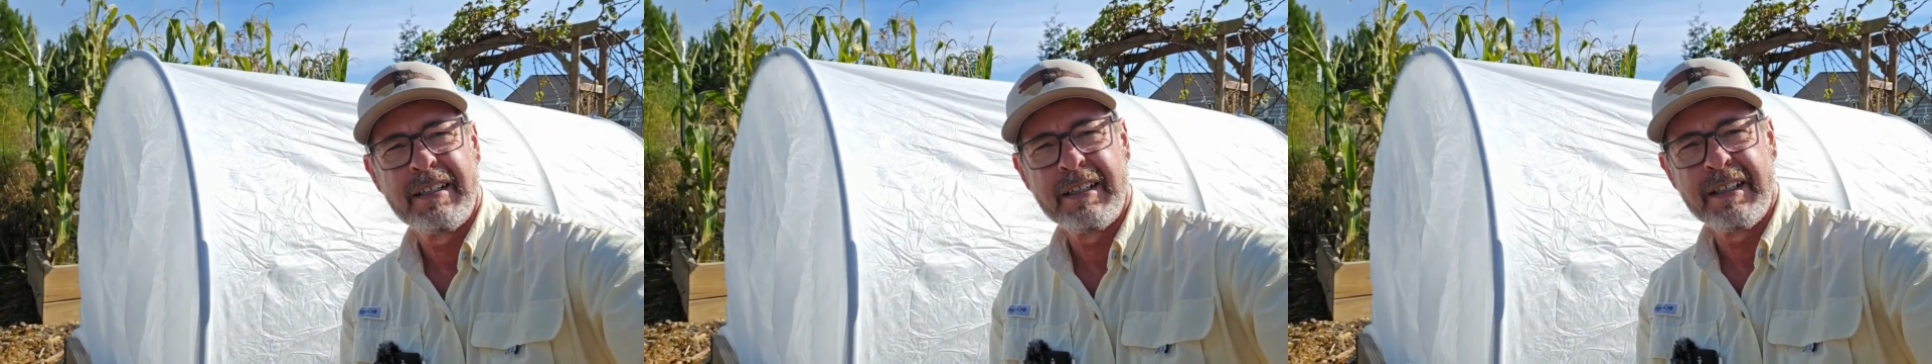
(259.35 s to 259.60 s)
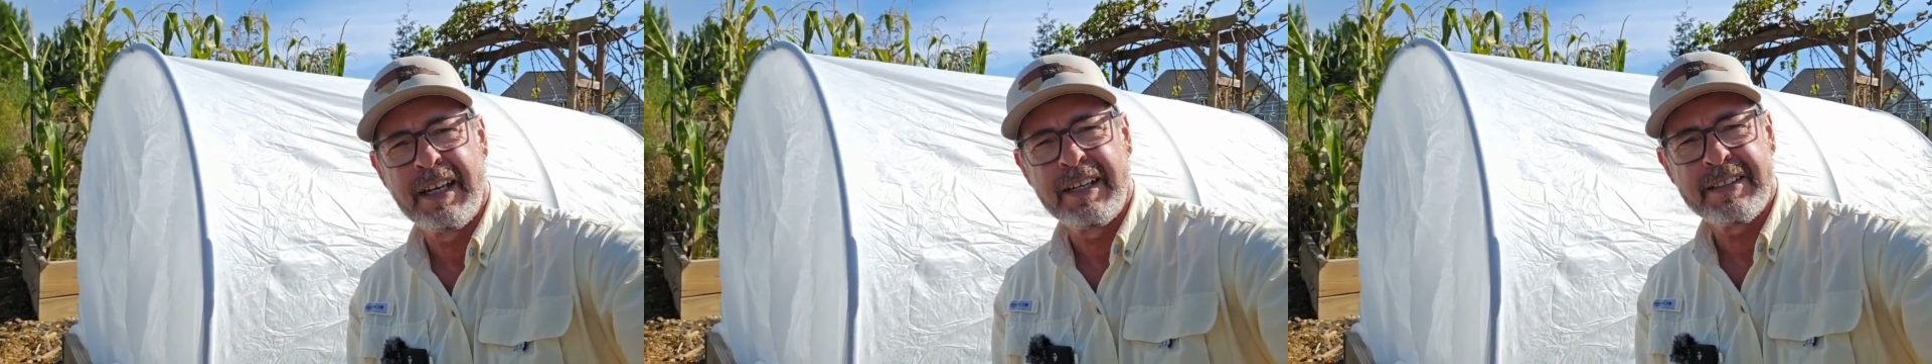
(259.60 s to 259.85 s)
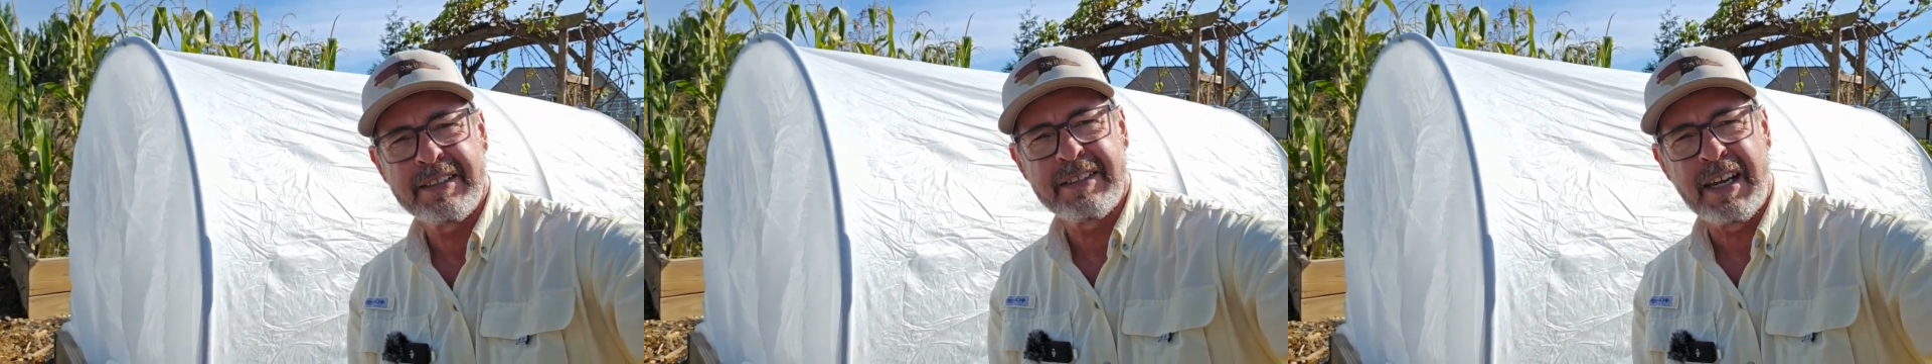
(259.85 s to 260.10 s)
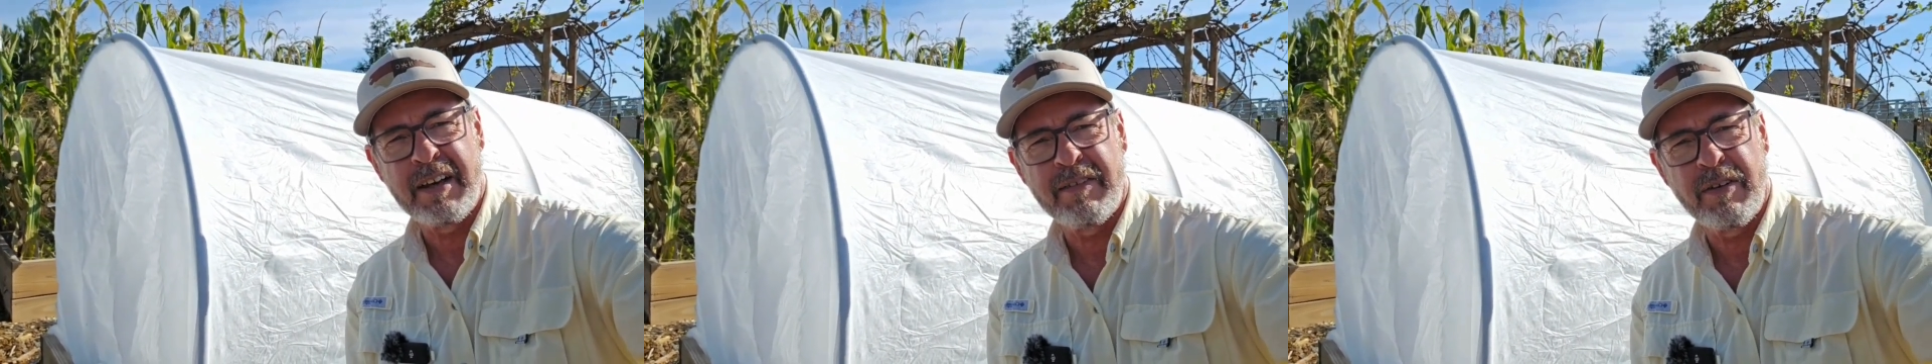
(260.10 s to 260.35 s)
lettuce
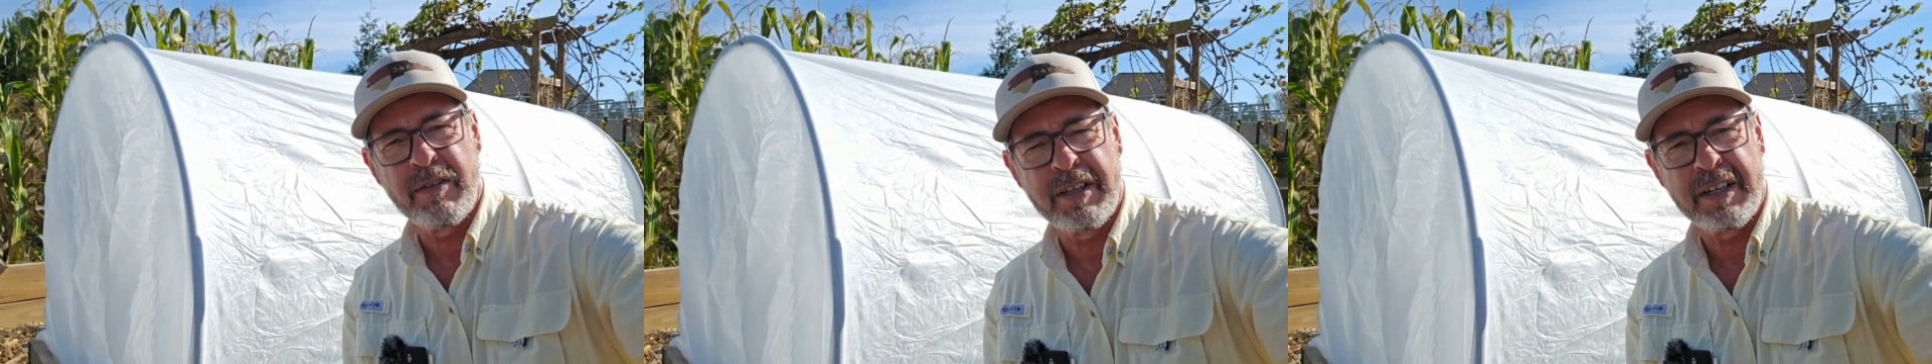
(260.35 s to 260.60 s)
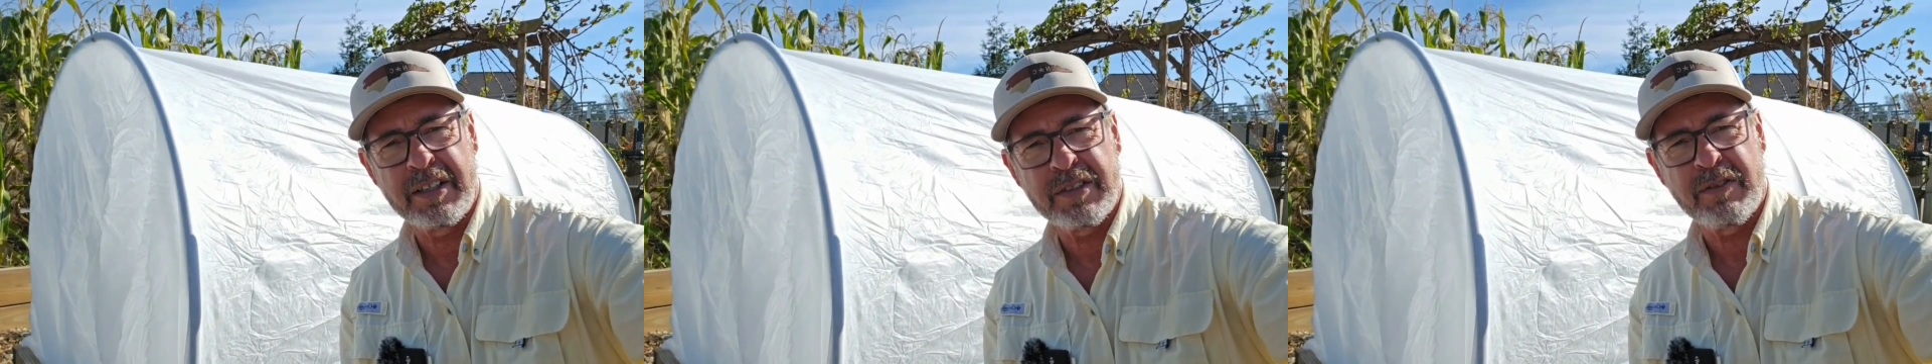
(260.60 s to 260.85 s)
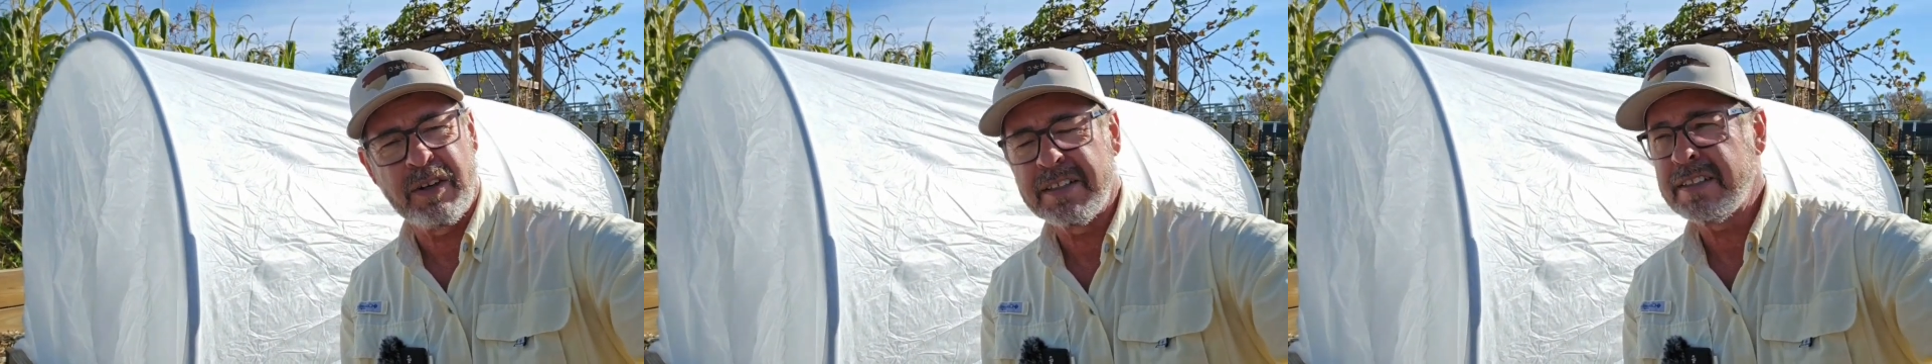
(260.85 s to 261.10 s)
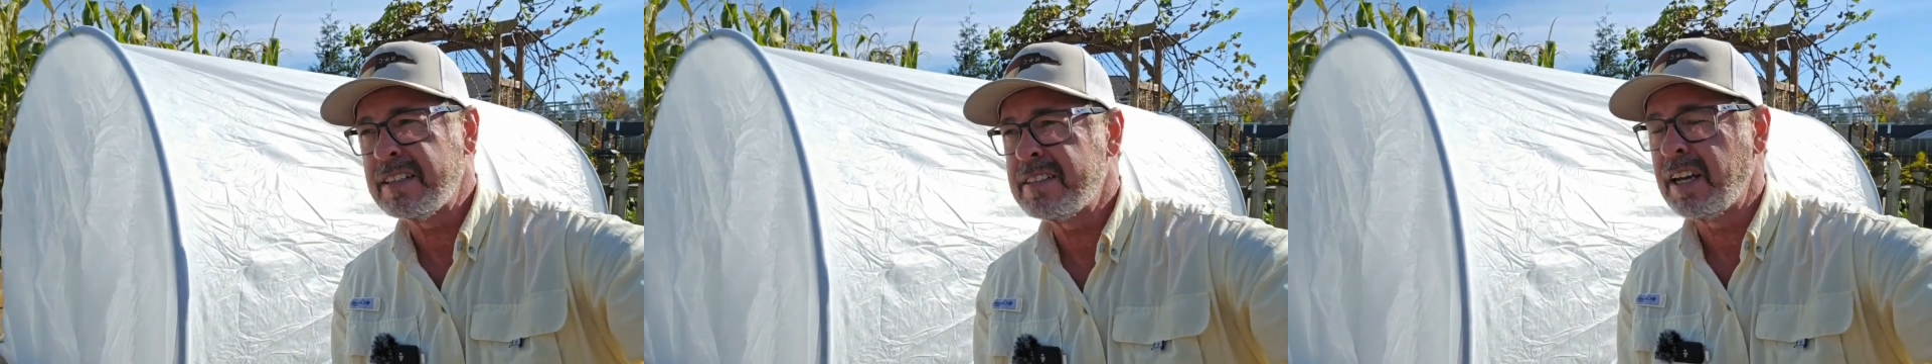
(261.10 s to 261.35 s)
safe over the next
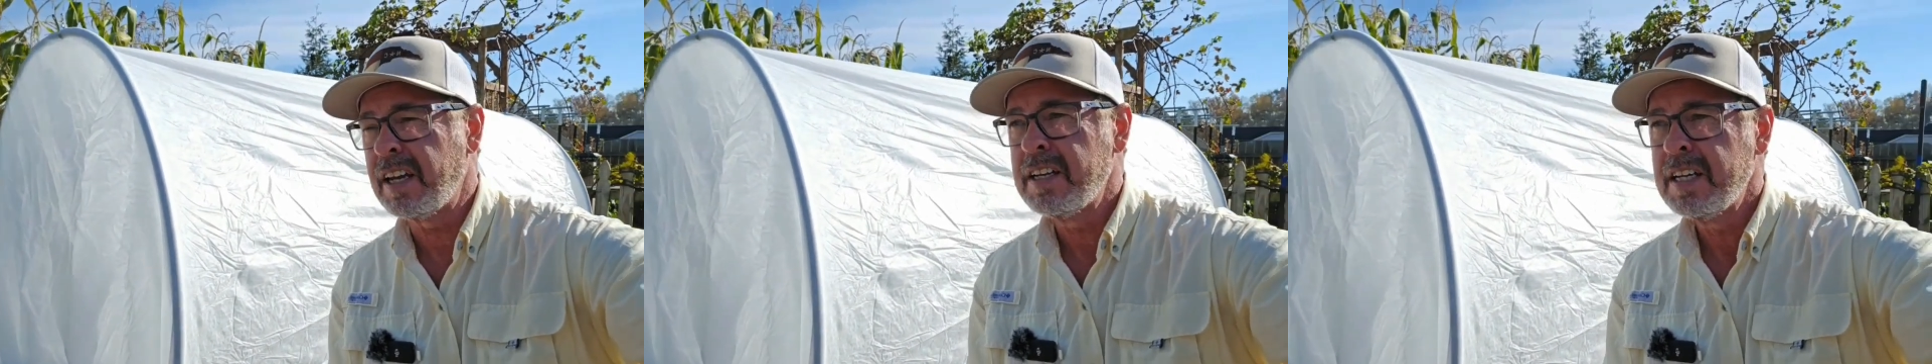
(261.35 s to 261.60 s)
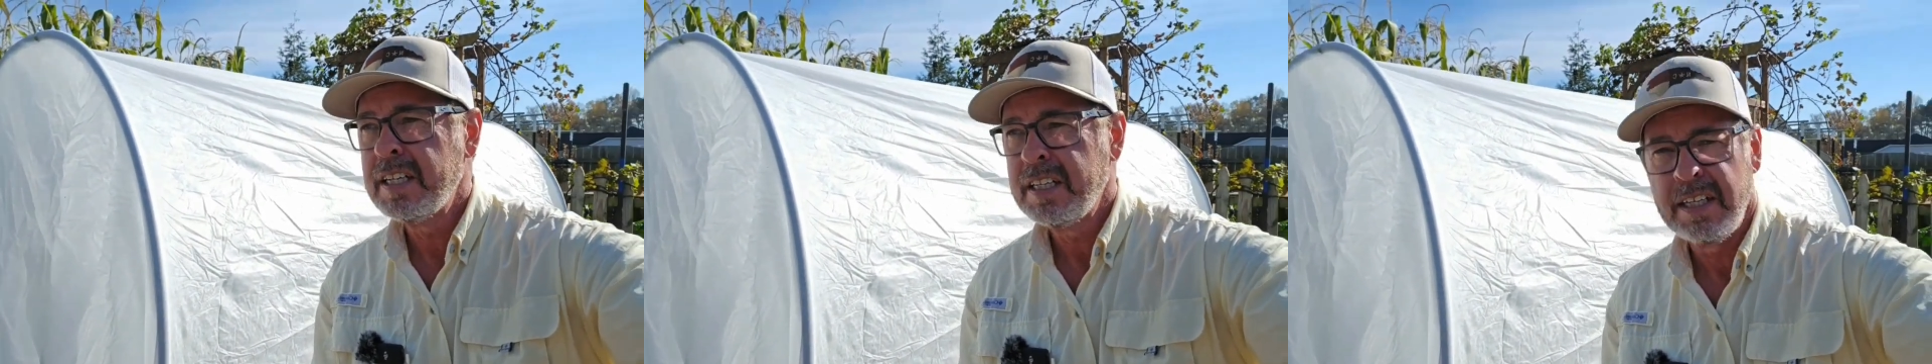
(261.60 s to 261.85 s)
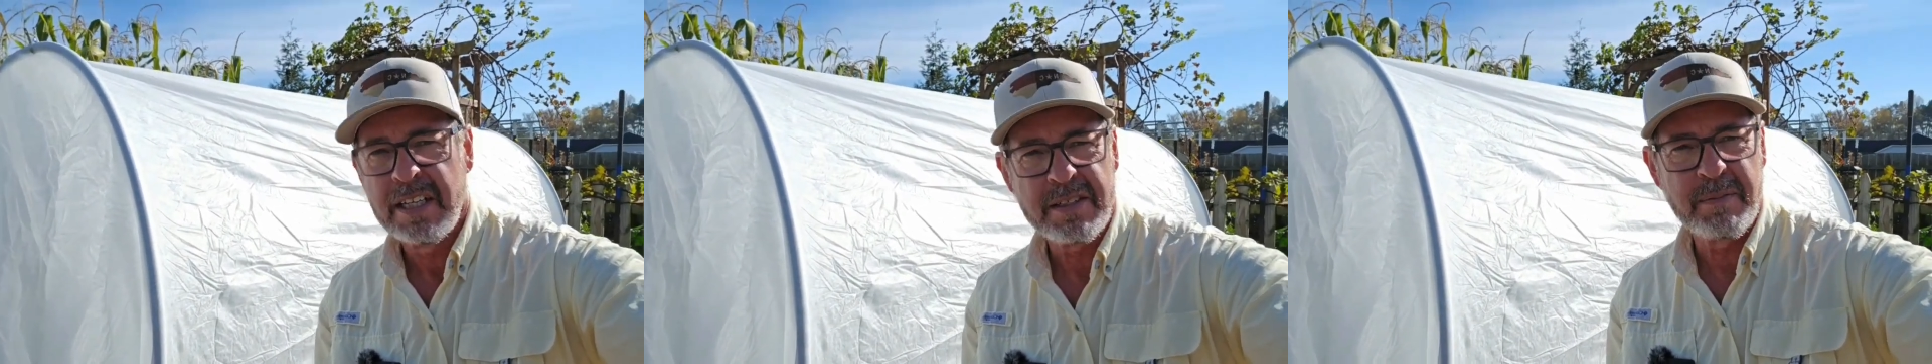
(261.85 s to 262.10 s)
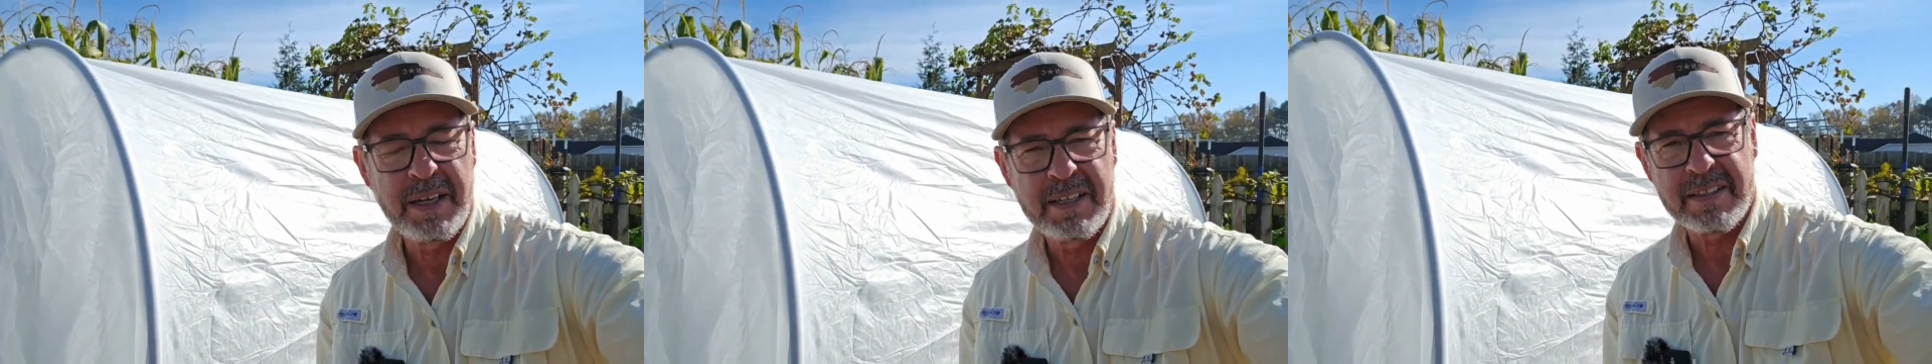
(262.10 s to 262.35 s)
frost. I'll tell you, it's
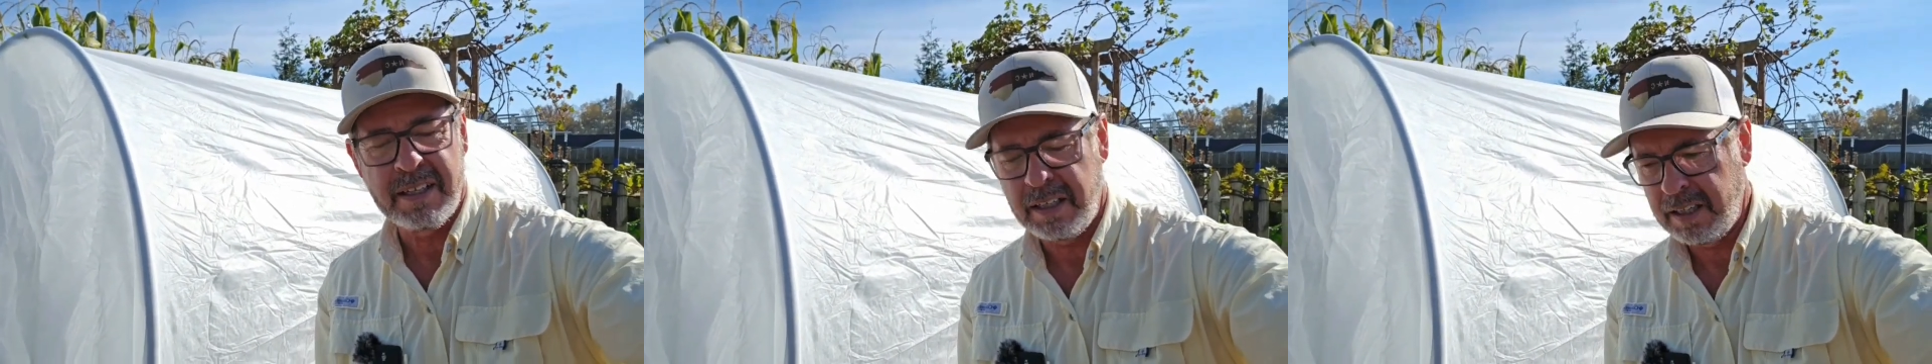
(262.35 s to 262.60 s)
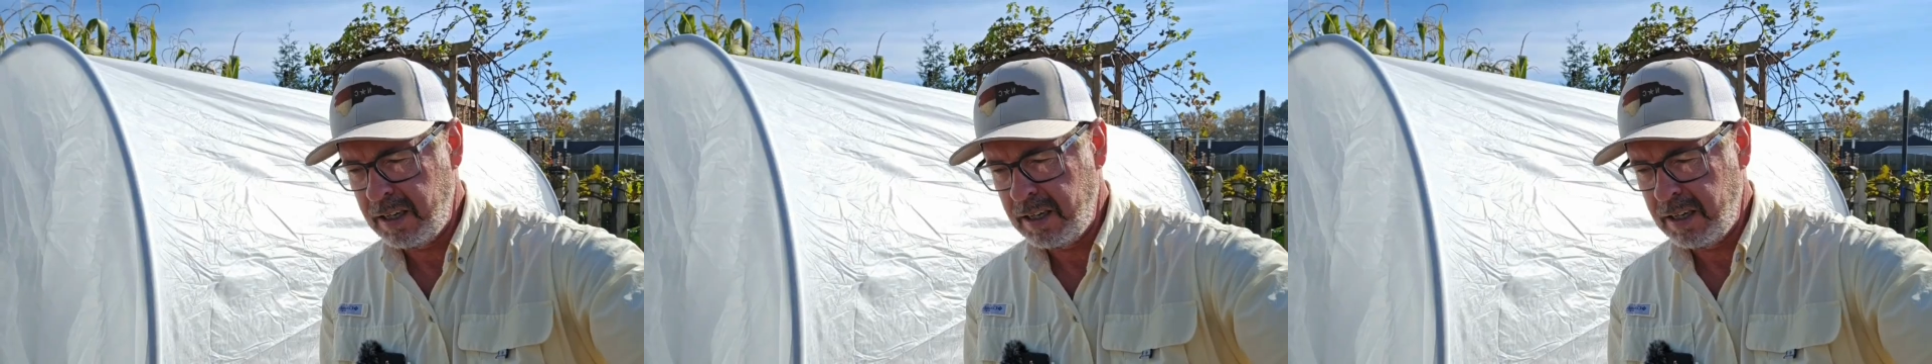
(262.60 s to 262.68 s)
amazing.